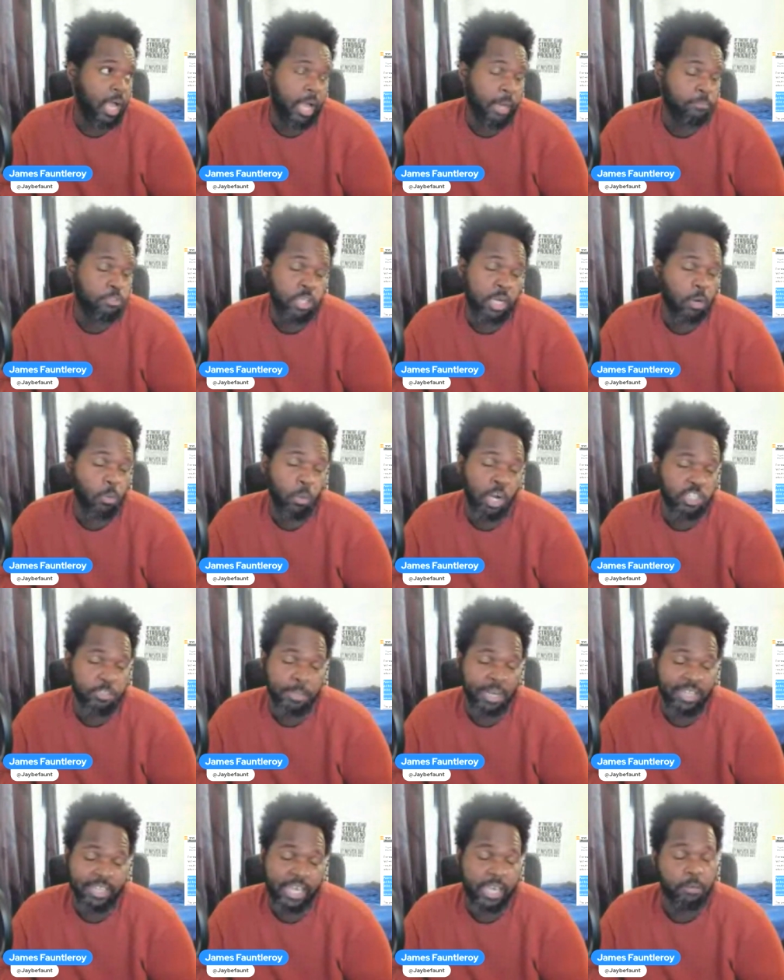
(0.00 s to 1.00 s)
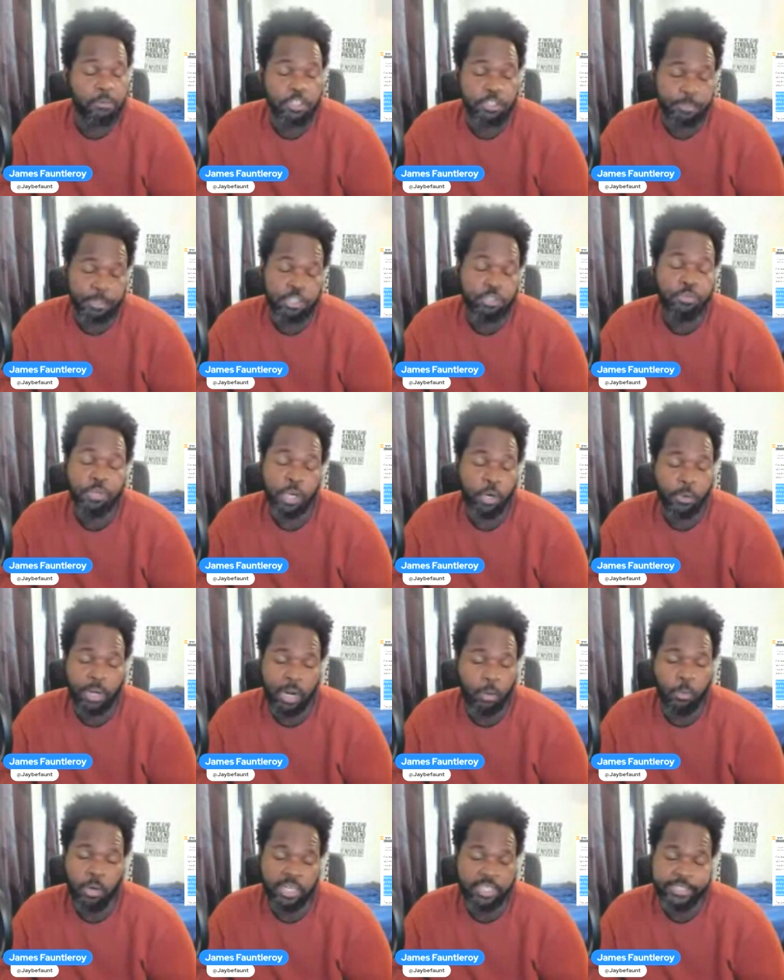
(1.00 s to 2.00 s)
I'm trying to watch my language, but you know
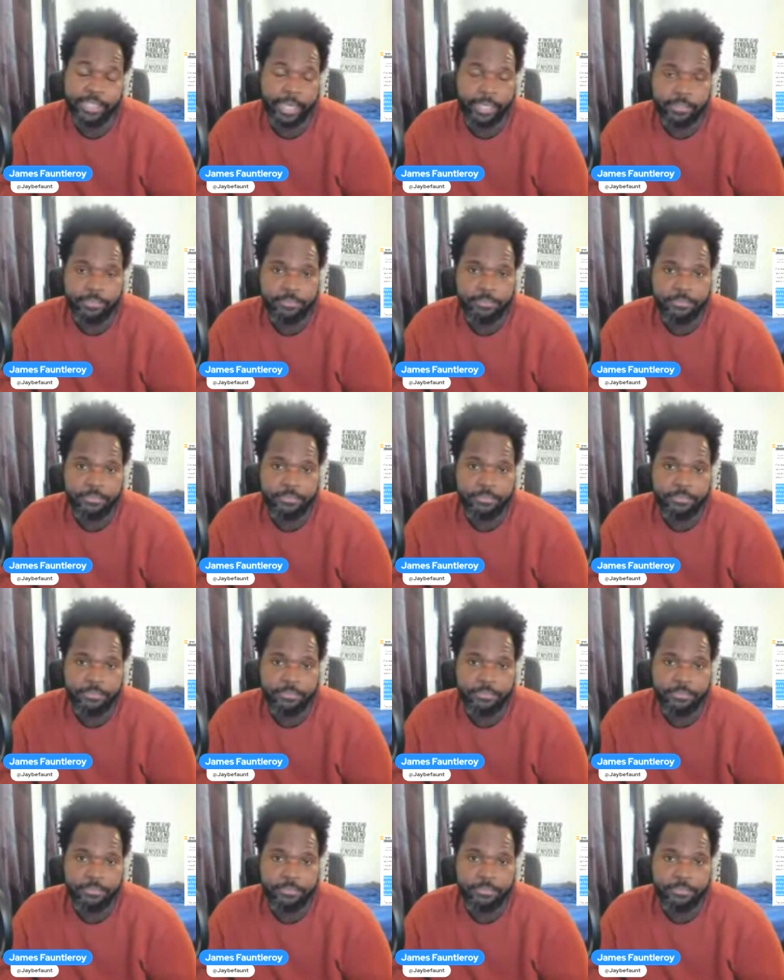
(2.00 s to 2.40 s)
what I want to say.